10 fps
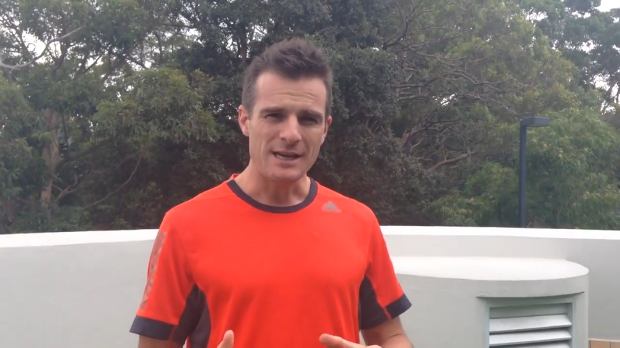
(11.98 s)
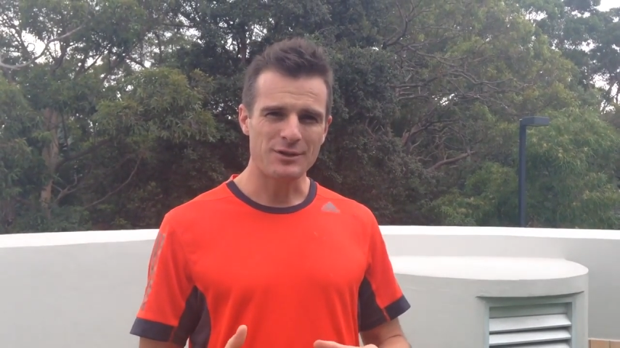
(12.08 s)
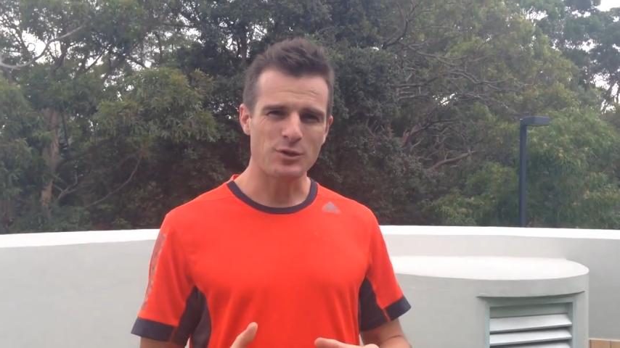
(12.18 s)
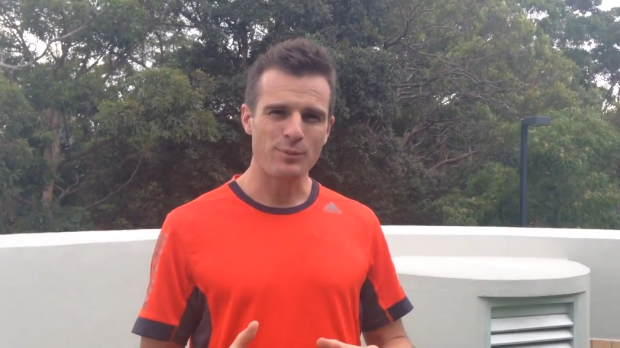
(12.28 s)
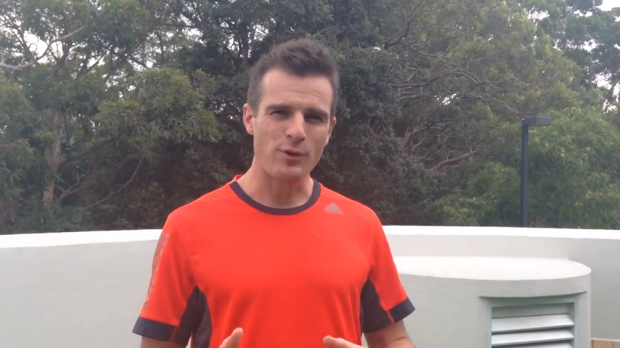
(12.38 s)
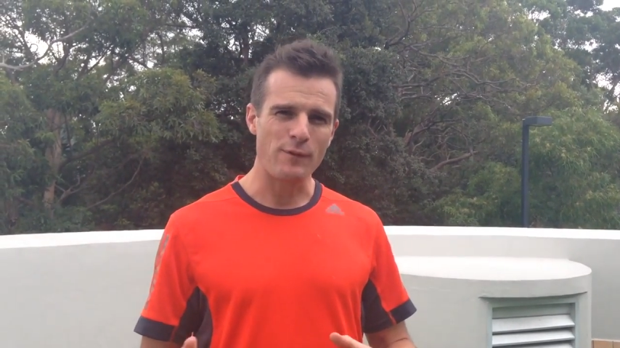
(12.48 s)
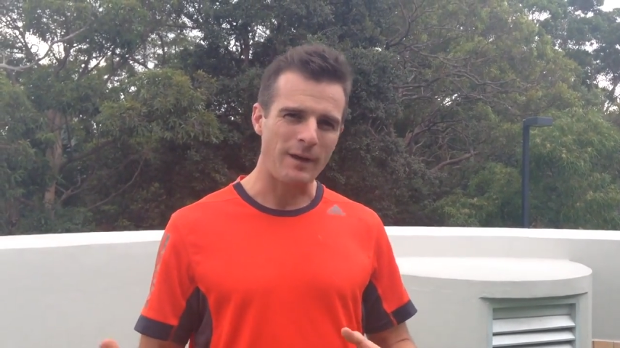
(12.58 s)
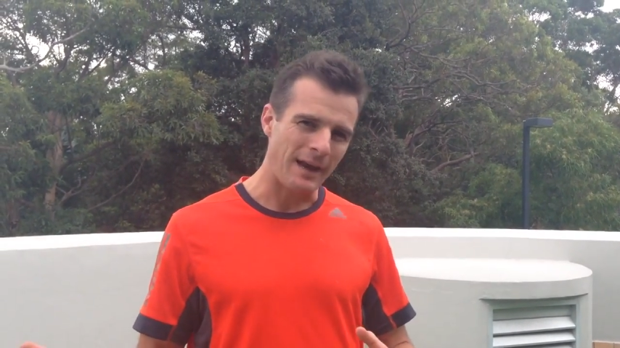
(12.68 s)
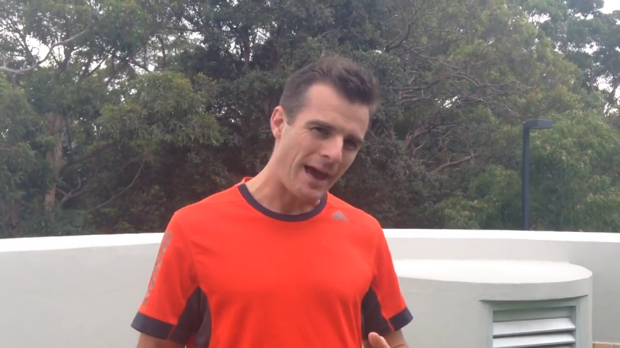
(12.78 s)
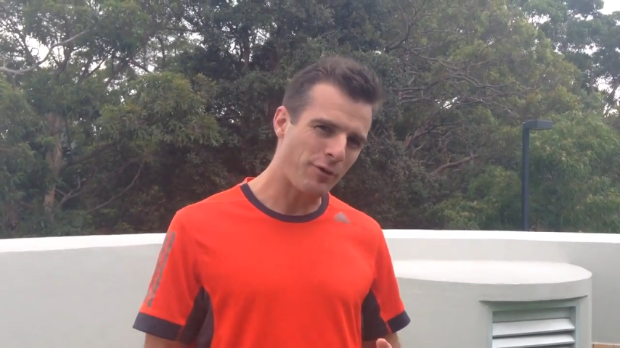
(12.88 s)
is to improve
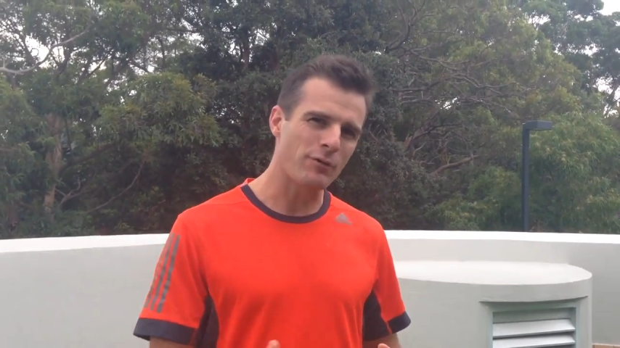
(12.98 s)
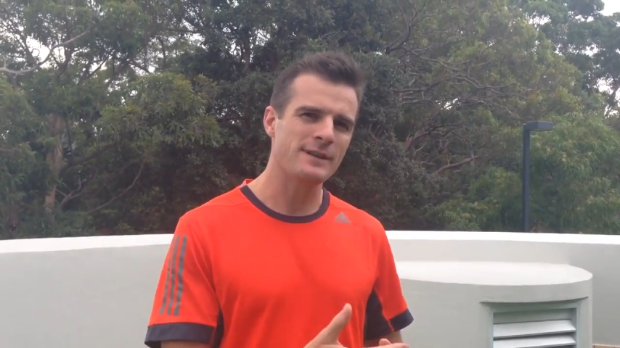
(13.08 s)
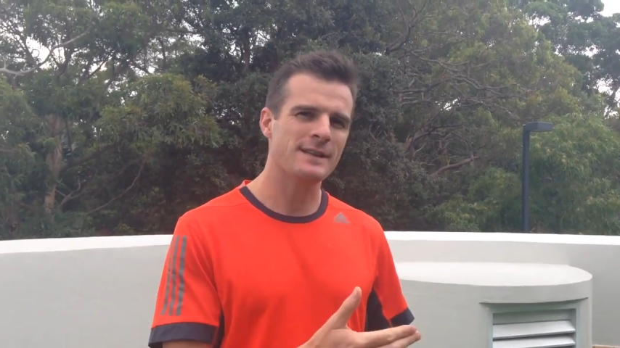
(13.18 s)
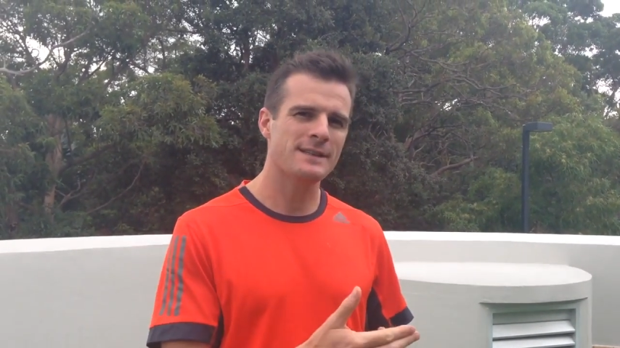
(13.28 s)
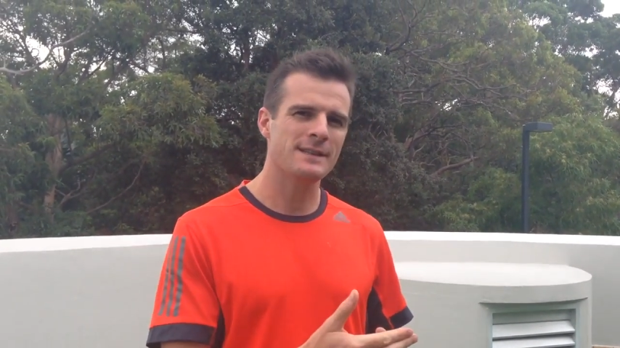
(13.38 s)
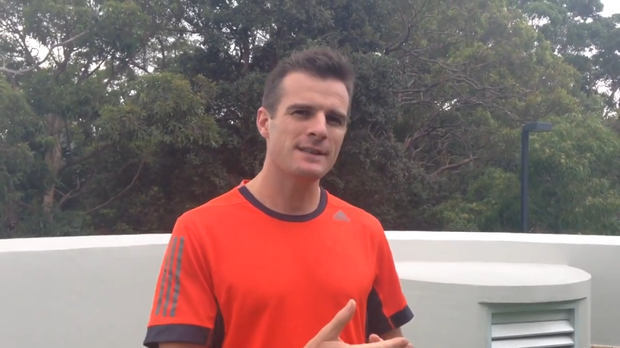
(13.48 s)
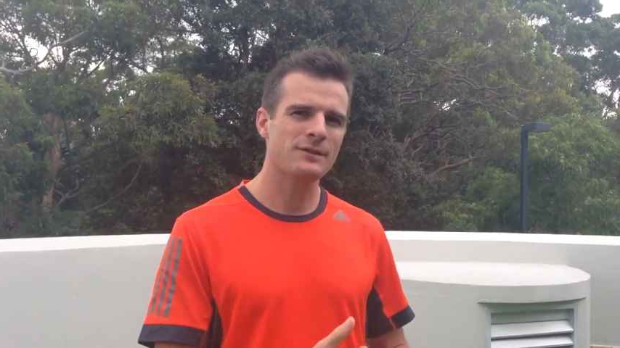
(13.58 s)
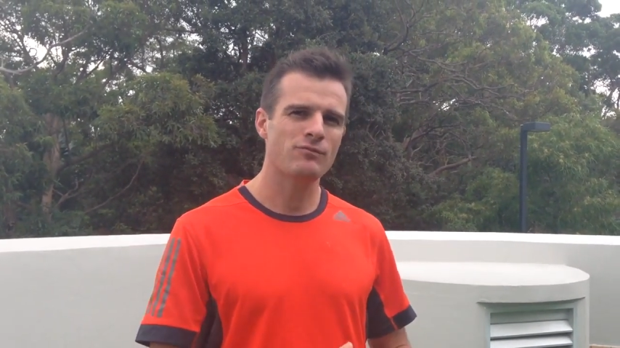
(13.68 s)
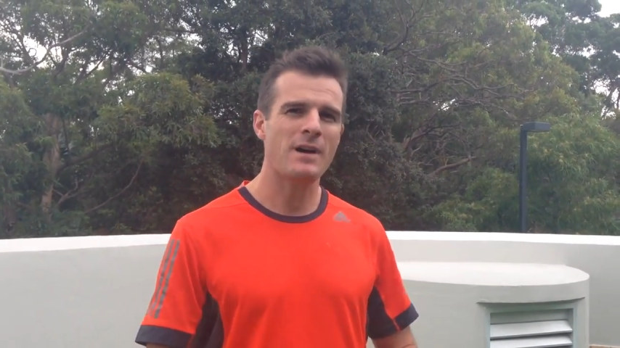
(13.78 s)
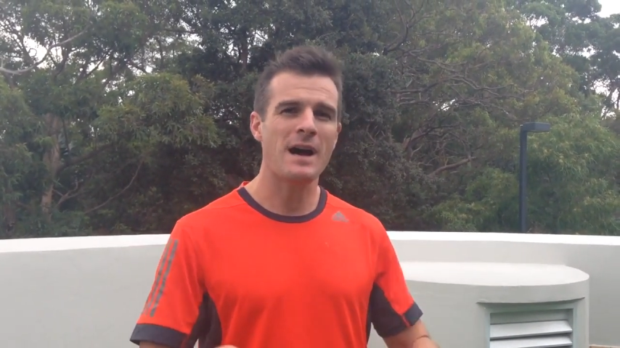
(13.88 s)
lateral
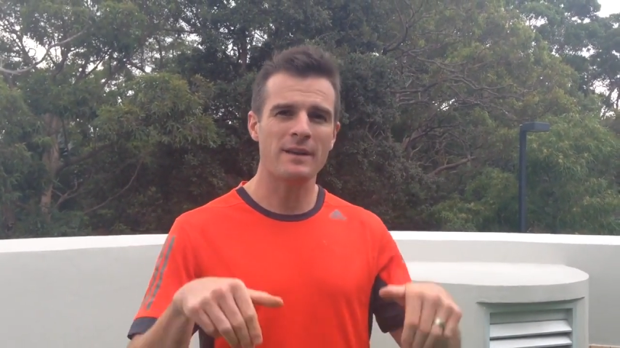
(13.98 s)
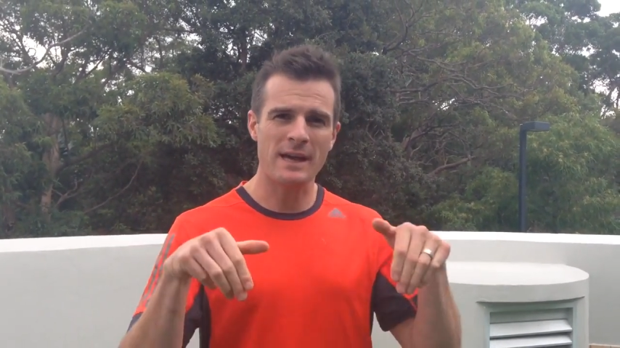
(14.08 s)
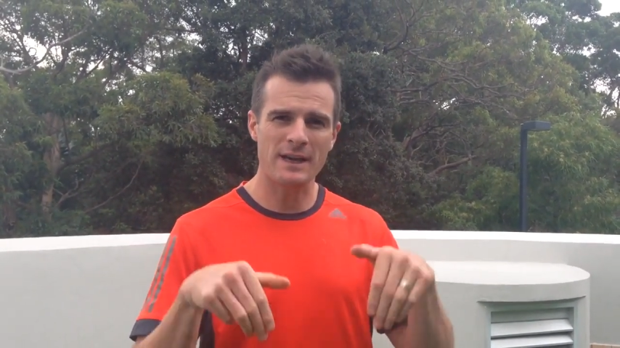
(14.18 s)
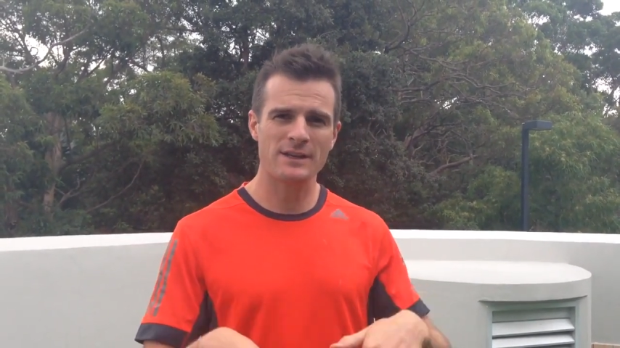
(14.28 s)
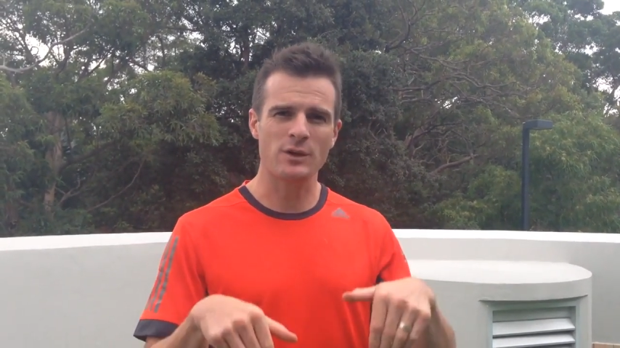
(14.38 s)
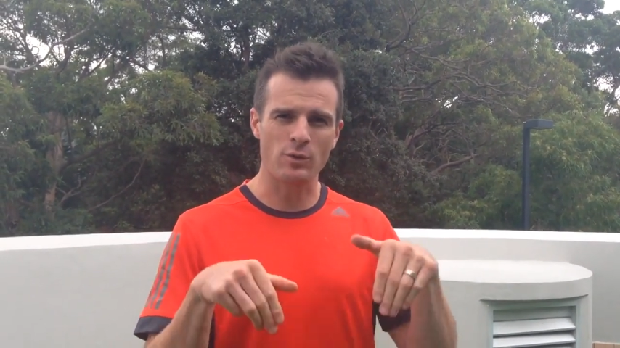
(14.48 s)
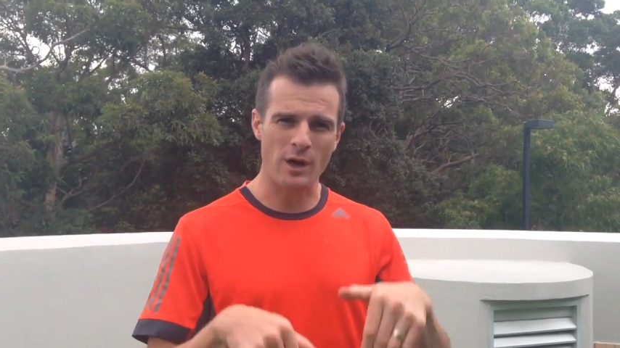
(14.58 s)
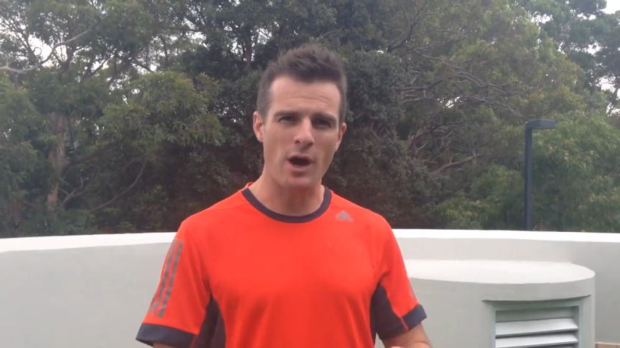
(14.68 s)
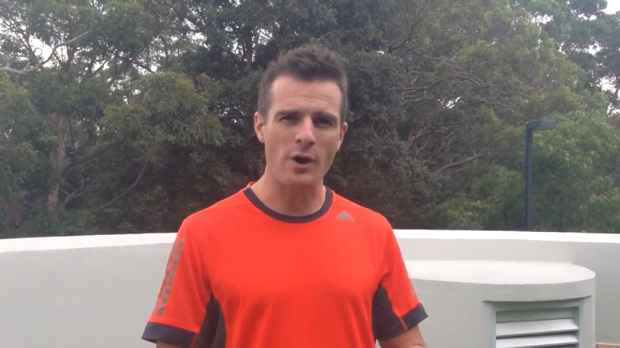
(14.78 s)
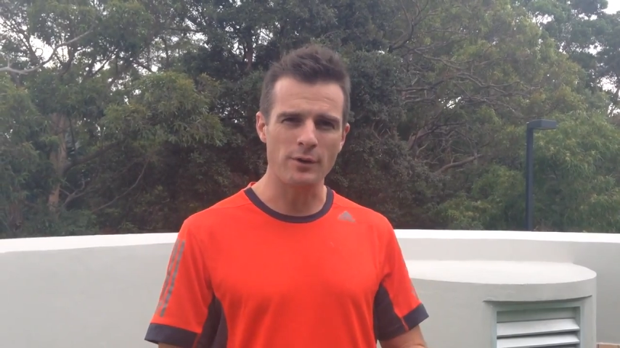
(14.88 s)
resistance rather than axial
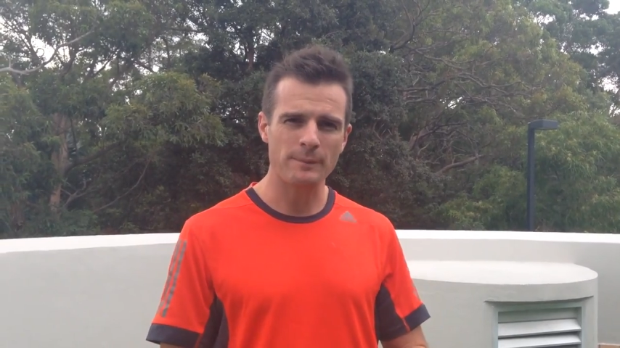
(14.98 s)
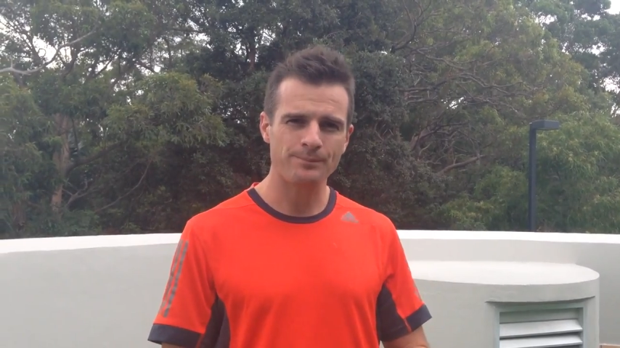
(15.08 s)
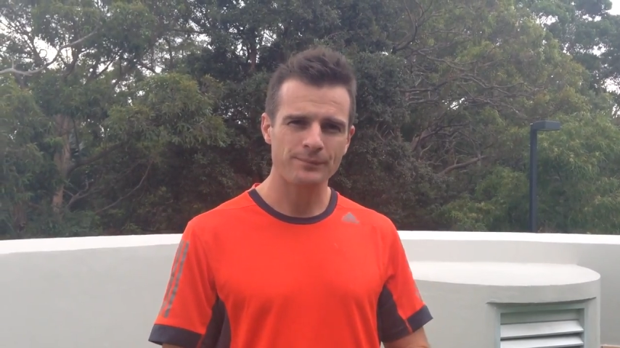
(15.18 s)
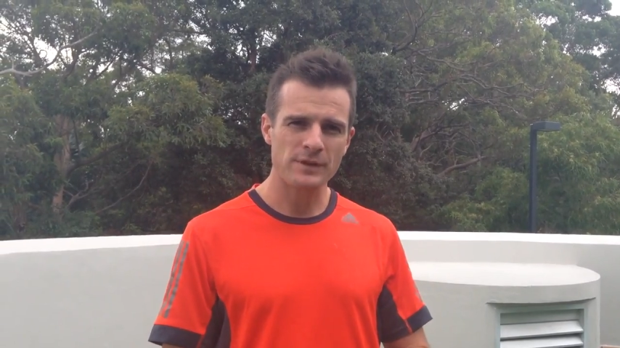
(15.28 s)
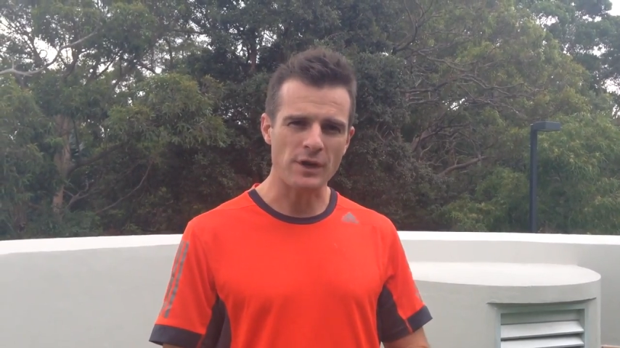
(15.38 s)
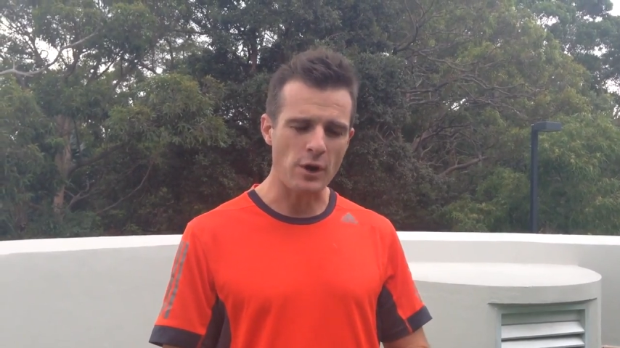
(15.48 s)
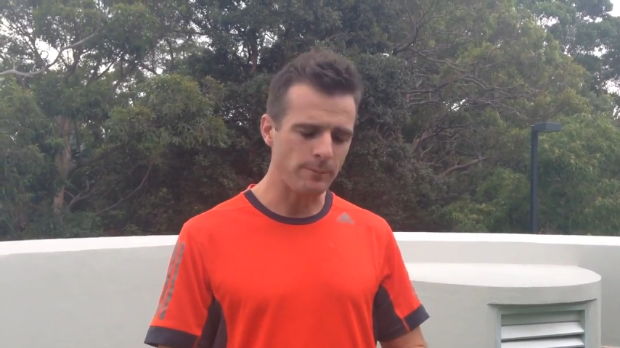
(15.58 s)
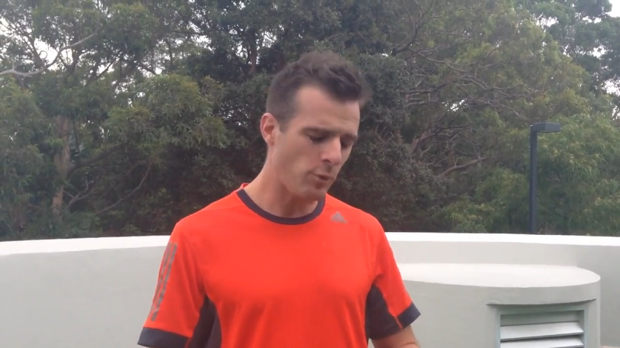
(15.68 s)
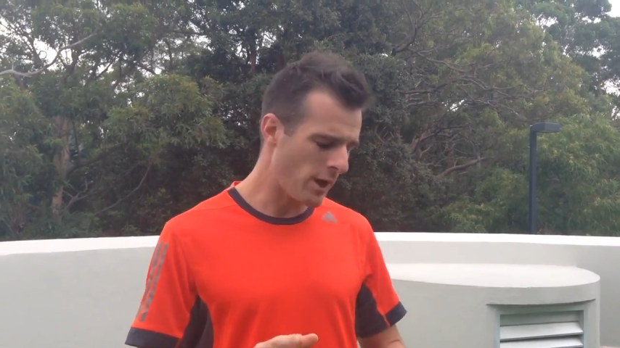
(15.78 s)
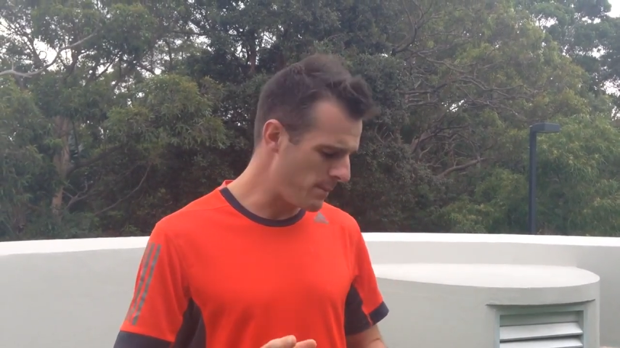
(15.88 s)
load. So
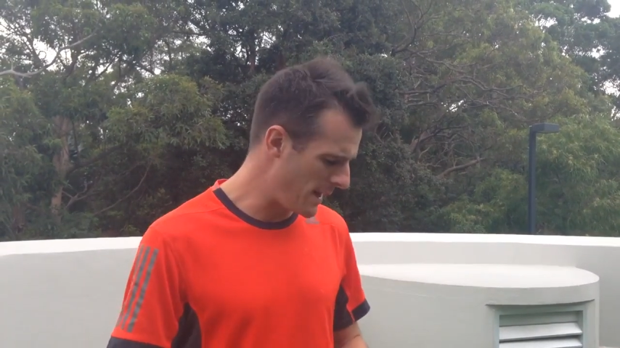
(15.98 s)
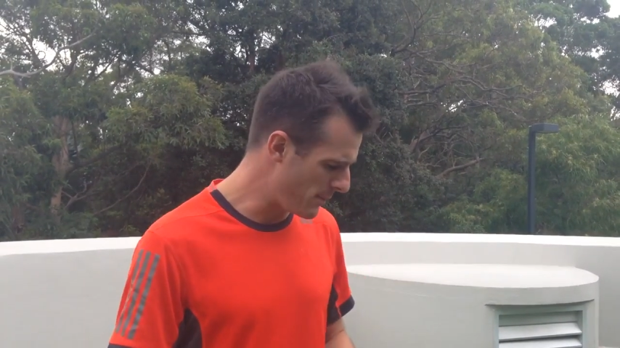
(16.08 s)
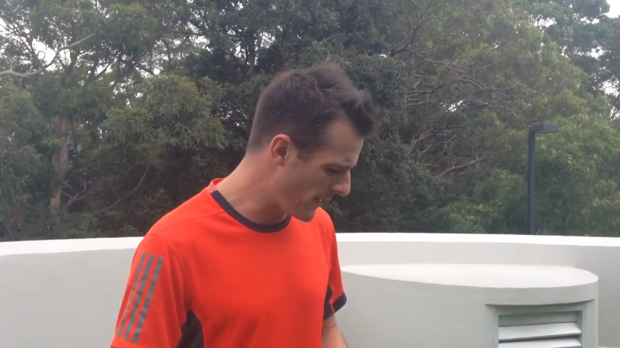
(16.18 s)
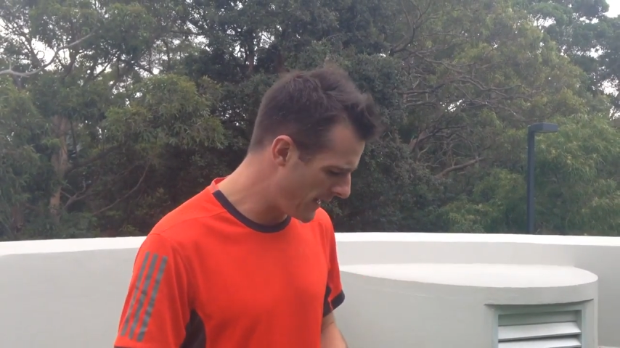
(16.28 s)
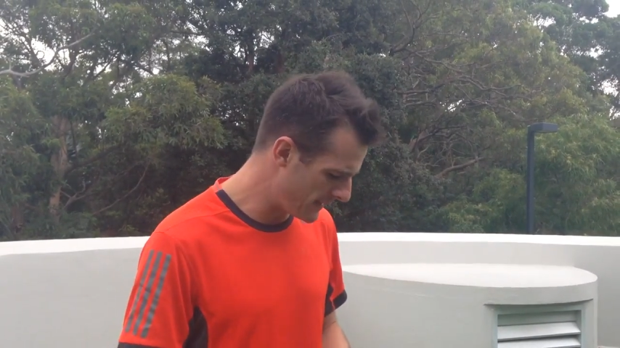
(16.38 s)
what I mean by